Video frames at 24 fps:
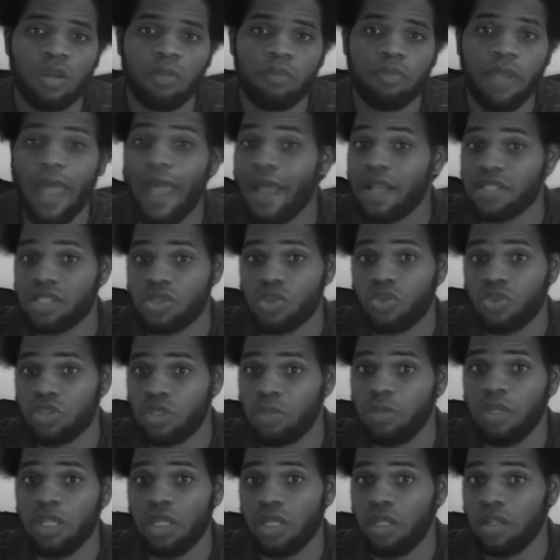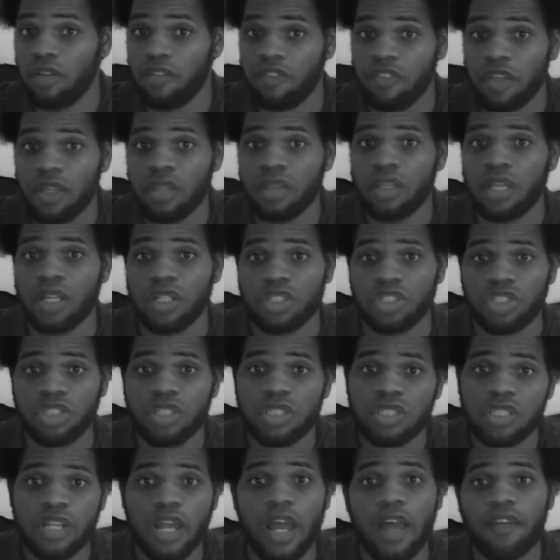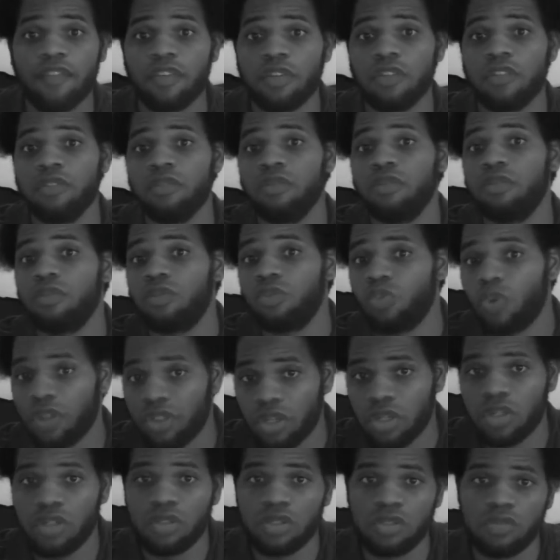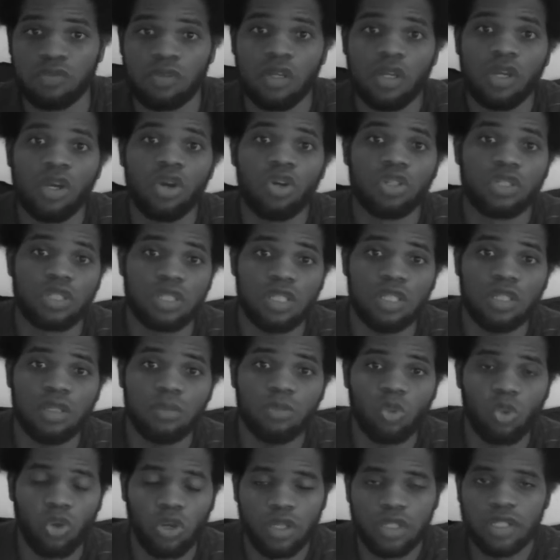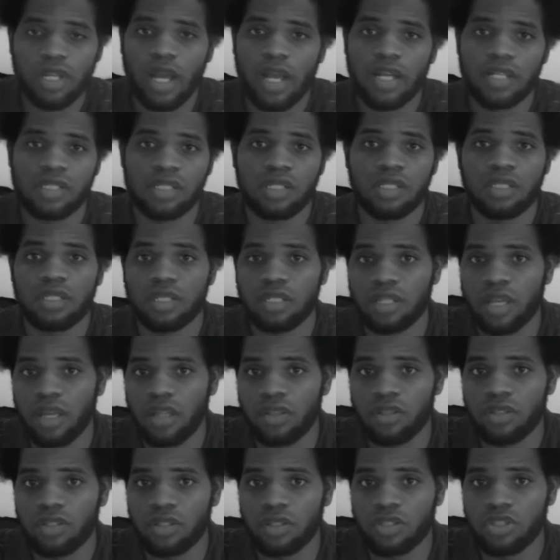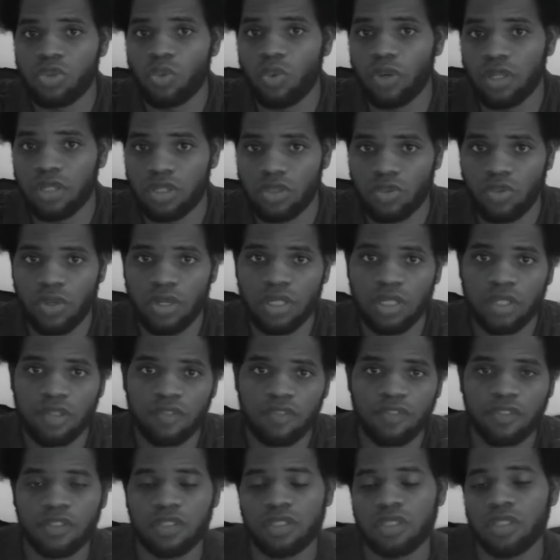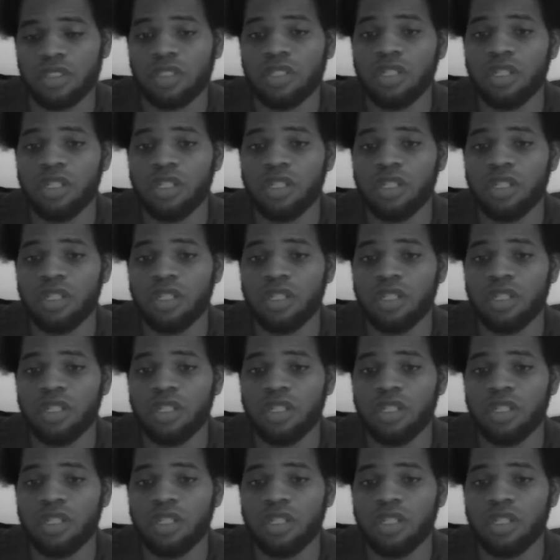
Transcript: passed on to me an event that she's having with her team organizing together 2020 in Philly.